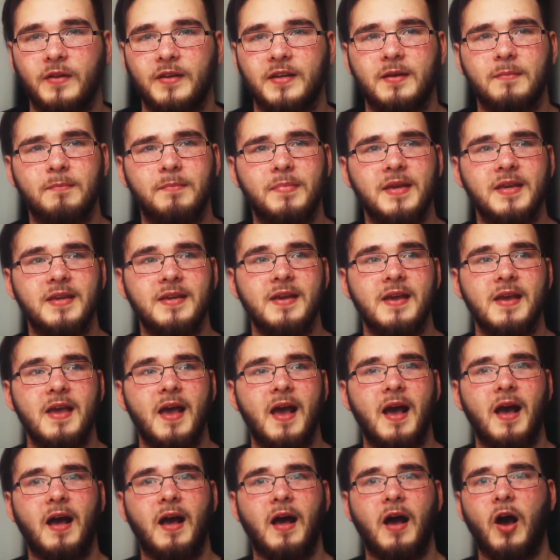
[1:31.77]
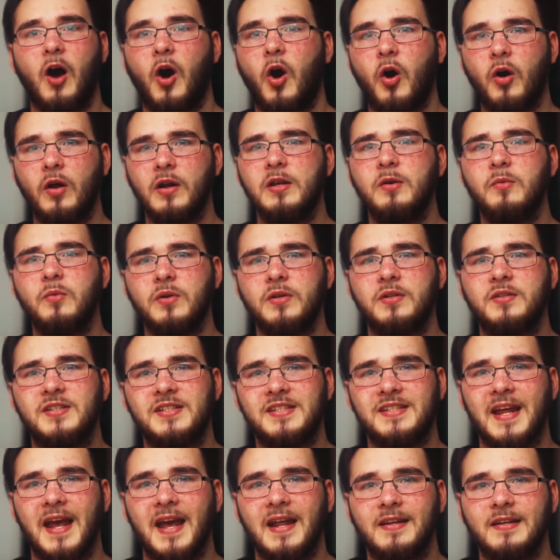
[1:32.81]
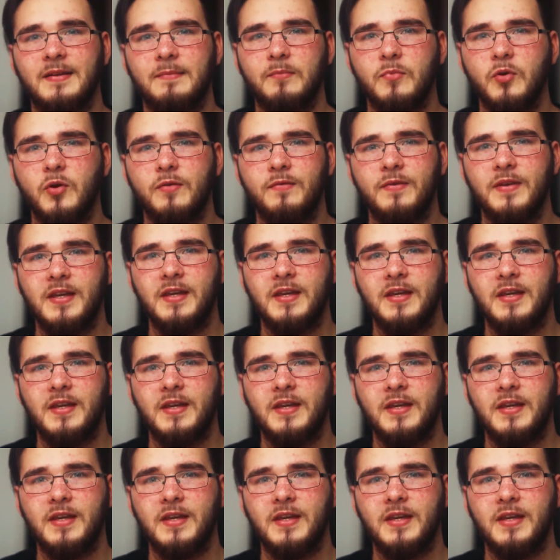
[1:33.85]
It can be a Hollywood standard movie.